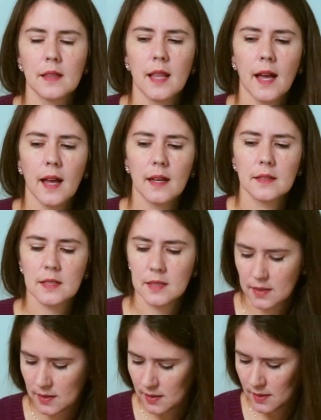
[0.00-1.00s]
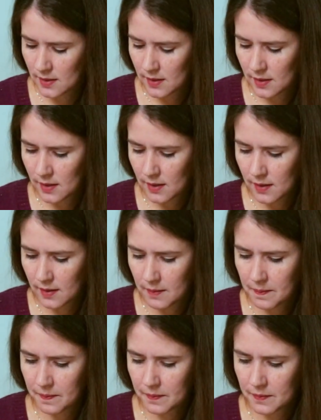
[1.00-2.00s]
that
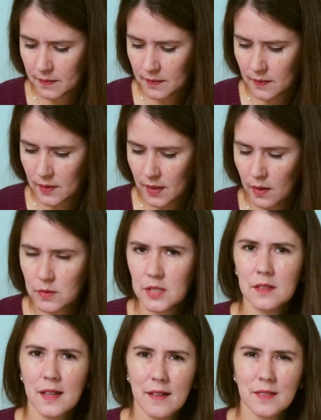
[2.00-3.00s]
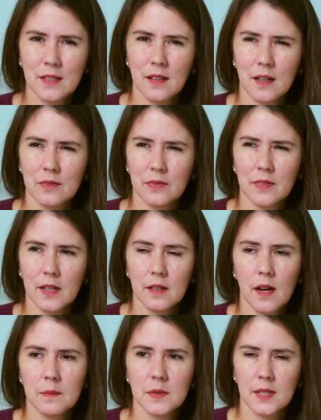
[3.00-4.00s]
I was still having a lot of
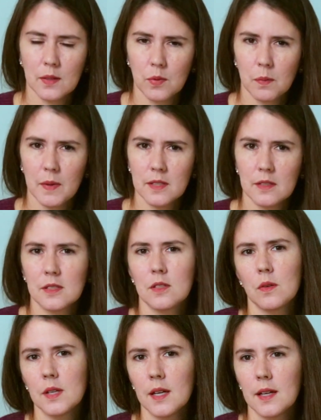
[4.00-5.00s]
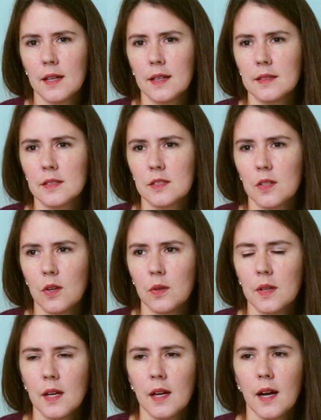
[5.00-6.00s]
flare-ups like with my dystonia, and so